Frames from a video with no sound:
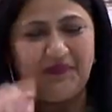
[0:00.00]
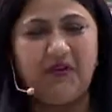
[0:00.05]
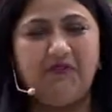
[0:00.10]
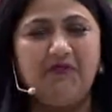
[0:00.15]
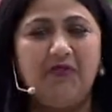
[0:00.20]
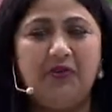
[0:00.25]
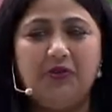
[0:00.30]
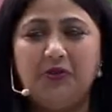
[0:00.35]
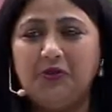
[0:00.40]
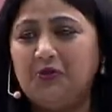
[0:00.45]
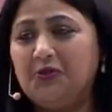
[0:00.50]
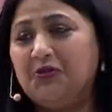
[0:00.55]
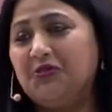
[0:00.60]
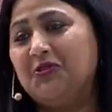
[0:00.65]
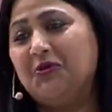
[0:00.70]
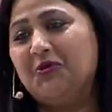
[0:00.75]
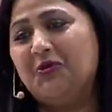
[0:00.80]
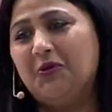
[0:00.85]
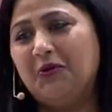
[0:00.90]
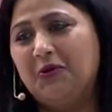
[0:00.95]
For those
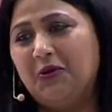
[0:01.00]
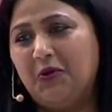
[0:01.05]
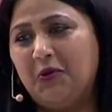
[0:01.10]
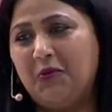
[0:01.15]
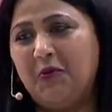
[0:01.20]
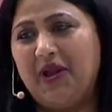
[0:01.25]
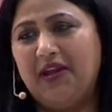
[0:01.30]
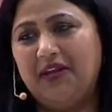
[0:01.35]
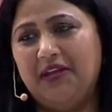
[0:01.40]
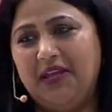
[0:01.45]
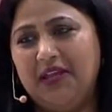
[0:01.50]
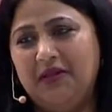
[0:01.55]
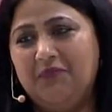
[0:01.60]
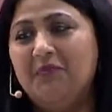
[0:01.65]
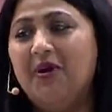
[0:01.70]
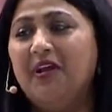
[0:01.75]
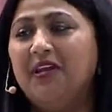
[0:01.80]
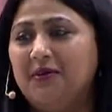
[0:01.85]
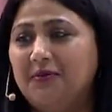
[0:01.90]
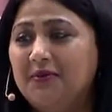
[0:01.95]
you don't know my name
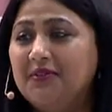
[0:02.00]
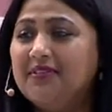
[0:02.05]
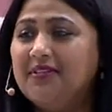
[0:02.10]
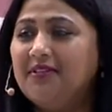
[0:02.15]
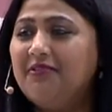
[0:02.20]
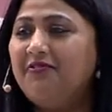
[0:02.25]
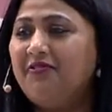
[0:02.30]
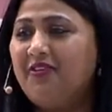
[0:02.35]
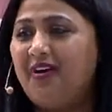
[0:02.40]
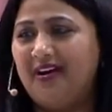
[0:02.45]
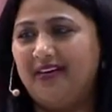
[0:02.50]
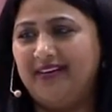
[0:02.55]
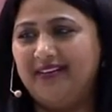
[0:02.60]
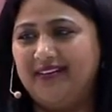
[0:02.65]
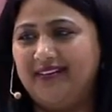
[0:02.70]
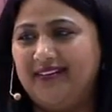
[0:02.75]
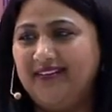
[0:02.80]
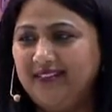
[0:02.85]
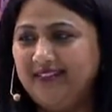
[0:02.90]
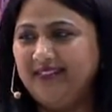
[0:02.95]
is
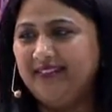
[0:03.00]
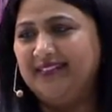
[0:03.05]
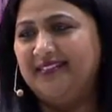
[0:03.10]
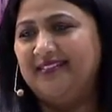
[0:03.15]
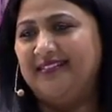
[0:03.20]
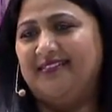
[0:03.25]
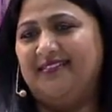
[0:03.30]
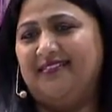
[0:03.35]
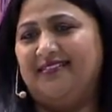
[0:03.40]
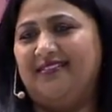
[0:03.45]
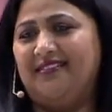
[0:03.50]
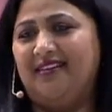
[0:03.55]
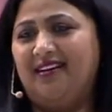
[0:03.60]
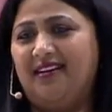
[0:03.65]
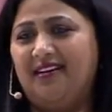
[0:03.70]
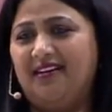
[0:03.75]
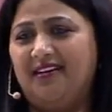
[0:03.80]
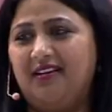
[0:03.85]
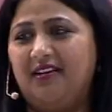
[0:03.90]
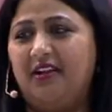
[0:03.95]
Irfana.
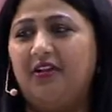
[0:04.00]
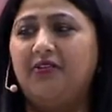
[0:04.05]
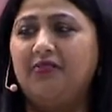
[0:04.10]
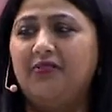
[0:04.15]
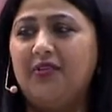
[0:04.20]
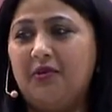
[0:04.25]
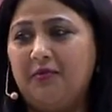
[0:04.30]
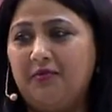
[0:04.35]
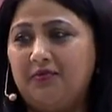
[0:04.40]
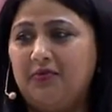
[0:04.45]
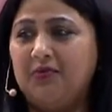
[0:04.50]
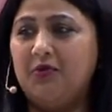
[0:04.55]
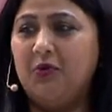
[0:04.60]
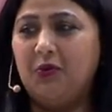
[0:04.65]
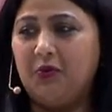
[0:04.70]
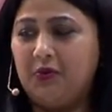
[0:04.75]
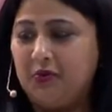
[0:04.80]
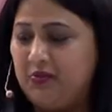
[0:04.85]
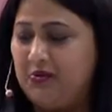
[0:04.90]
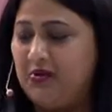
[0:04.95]
A lot of them
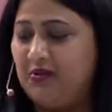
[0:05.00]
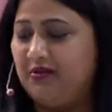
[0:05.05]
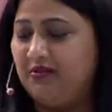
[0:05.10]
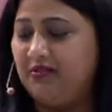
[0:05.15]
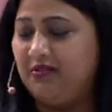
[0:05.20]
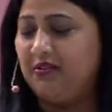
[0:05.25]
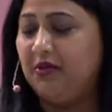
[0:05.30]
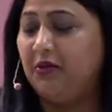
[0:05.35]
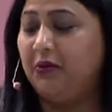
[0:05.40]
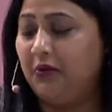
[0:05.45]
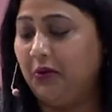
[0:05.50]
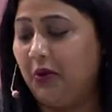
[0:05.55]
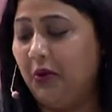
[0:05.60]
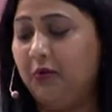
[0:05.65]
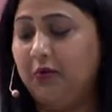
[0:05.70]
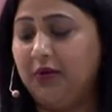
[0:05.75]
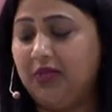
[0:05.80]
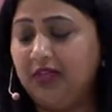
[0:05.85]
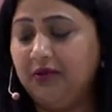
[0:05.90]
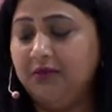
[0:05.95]
who don't know
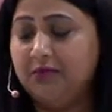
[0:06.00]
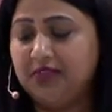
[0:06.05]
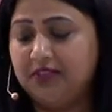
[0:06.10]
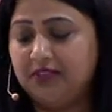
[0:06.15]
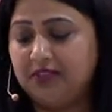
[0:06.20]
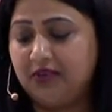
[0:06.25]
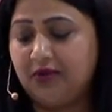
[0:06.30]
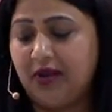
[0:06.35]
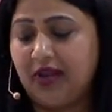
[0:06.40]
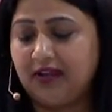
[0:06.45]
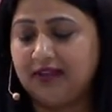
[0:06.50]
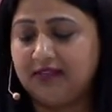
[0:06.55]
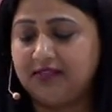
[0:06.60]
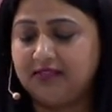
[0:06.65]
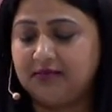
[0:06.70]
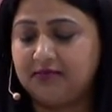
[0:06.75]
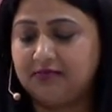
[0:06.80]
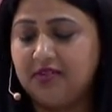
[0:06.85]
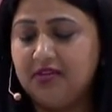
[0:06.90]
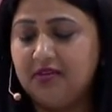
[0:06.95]
me, but you
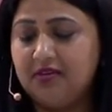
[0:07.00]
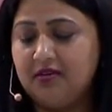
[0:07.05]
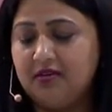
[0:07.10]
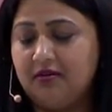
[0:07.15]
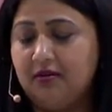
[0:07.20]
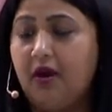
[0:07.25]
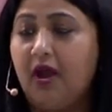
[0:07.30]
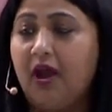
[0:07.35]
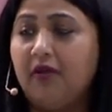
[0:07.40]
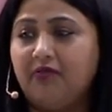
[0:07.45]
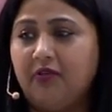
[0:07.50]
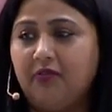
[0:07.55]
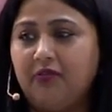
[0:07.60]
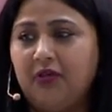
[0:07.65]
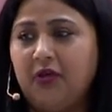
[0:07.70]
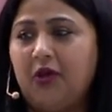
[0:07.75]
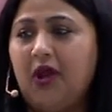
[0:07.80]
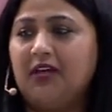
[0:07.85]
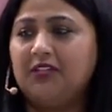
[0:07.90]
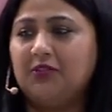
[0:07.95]
guys, half of
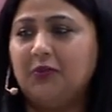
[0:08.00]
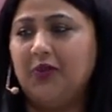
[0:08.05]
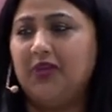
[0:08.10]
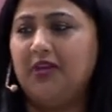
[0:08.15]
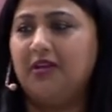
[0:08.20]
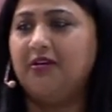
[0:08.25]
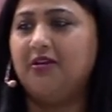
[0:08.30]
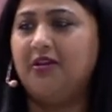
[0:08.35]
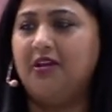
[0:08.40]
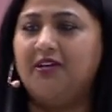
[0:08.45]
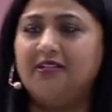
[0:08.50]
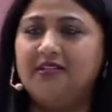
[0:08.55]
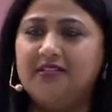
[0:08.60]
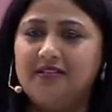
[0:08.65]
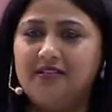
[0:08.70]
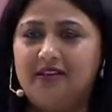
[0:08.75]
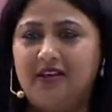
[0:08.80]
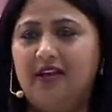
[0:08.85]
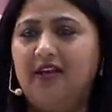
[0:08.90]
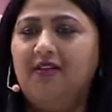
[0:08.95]
you guys were here
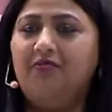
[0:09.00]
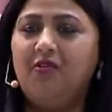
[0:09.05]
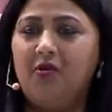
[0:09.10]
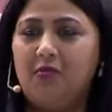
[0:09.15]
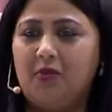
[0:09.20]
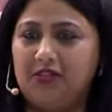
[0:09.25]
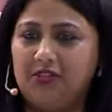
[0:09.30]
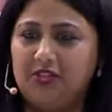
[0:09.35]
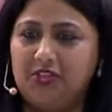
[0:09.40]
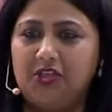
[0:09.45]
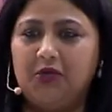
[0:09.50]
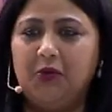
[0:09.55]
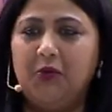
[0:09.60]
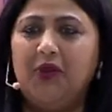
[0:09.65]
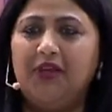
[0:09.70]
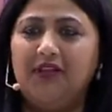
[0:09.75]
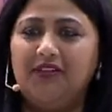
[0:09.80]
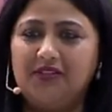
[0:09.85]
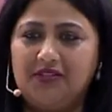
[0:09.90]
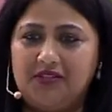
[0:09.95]
yesterday for my chicken
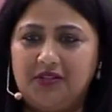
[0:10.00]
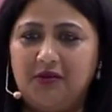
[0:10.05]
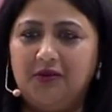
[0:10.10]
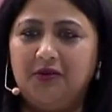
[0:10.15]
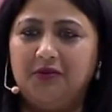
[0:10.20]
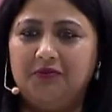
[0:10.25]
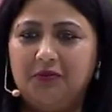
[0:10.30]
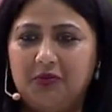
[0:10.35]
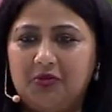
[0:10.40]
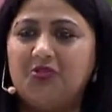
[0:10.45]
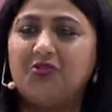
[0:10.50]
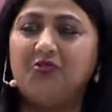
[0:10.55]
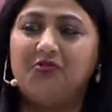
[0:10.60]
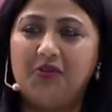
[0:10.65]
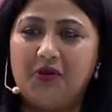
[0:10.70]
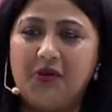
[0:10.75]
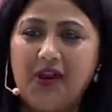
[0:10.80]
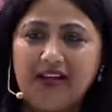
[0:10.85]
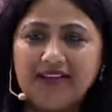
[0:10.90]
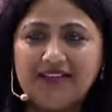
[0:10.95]
wings, so most of
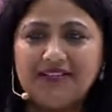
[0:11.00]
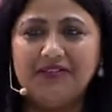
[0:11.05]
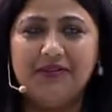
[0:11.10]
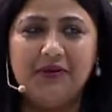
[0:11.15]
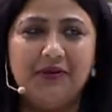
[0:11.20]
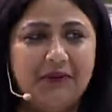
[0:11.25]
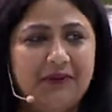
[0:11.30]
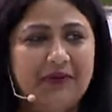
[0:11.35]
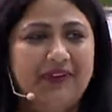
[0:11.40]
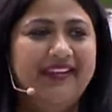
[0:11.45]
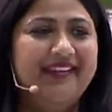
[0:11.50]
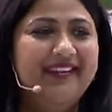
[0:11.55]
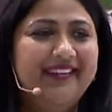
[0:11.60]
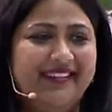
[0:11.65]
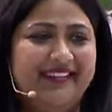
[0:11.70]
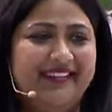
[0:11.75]
you guys know me.